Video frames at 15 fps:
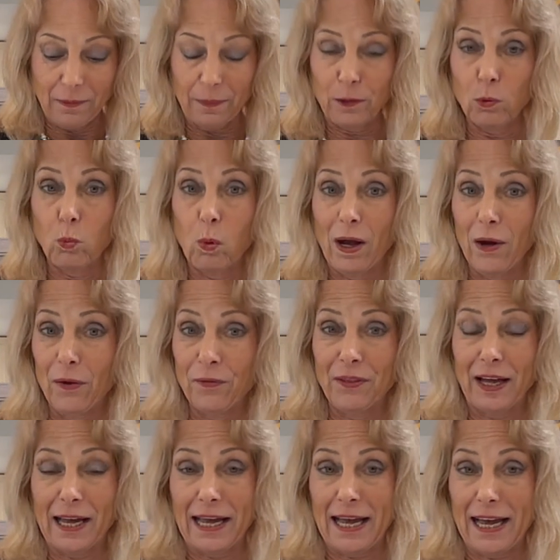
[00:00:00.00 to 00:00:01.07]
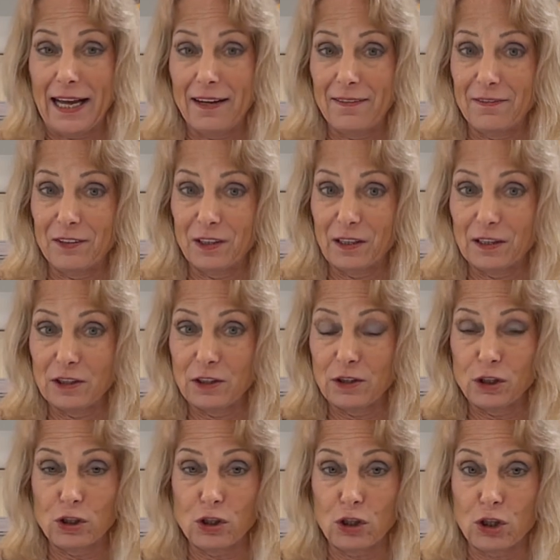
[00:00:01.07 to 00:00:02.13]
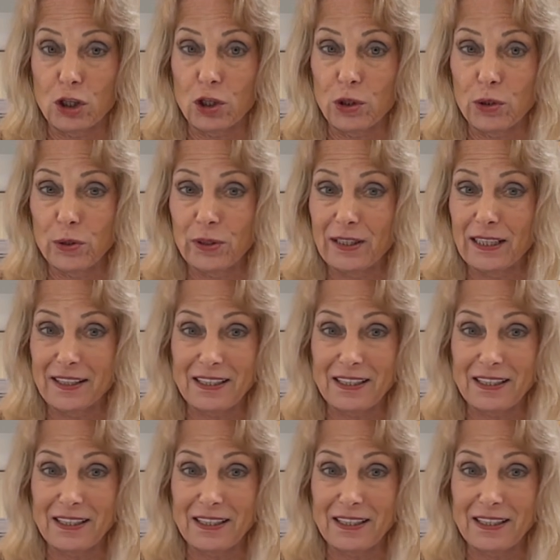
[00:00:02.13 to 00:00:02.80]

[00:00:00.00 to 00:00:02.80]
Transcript: the wealth I have, the, the security,